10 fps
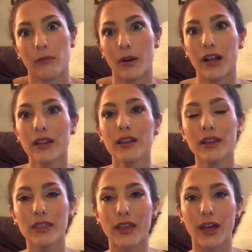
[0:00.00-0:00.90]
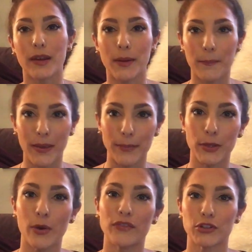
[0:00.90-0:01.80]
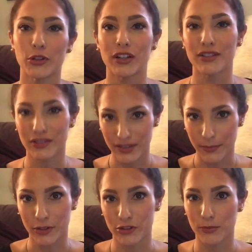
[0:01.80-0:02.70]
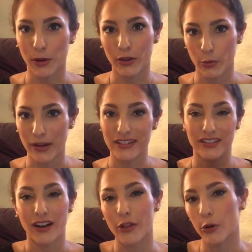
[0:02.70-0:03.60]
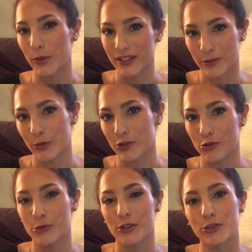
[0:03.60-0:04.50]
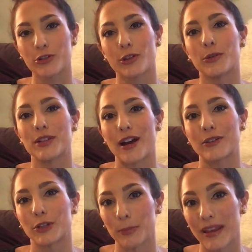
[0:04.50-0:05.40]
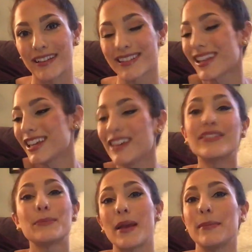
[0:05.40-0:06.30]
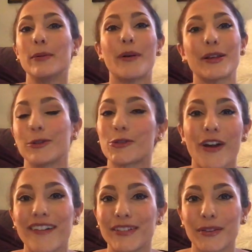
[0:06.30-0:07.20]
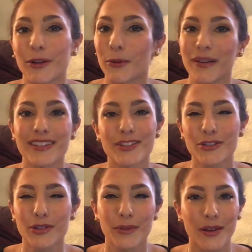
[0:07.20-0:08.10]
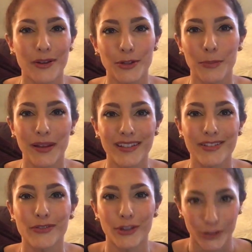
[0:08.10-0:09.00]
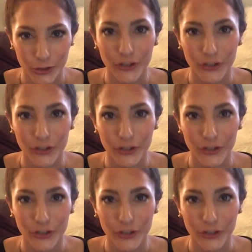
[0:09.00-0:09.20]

well, then maybe you have to look into some of the smaller ways and other ways in which you can slow down your pace. Even maybe while you travel, there are ways to slow down your pace if you're